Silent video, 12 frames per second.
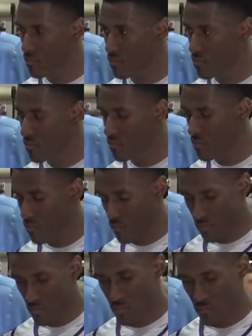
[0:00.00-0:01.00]

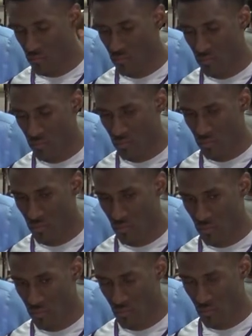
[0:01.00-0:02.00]

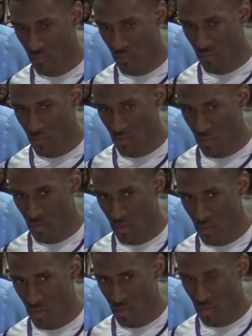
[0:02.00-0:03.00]

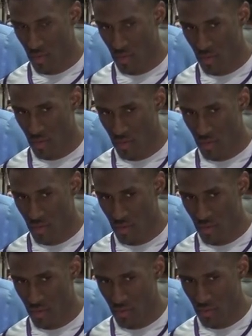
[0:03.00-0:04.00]

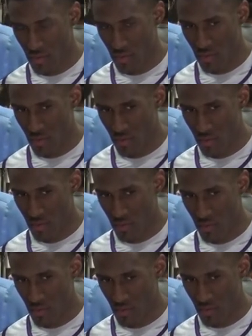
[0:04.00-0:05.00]

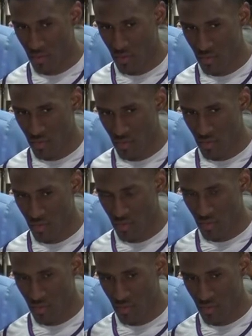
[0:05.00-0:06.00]

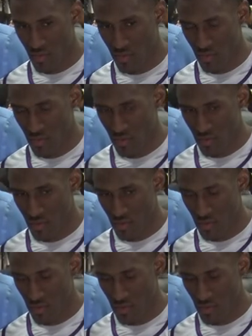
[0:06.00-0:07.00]

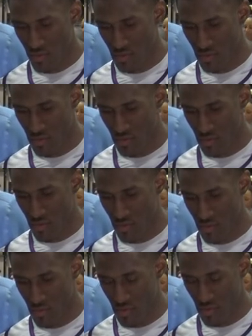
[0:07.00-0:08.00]
(silent)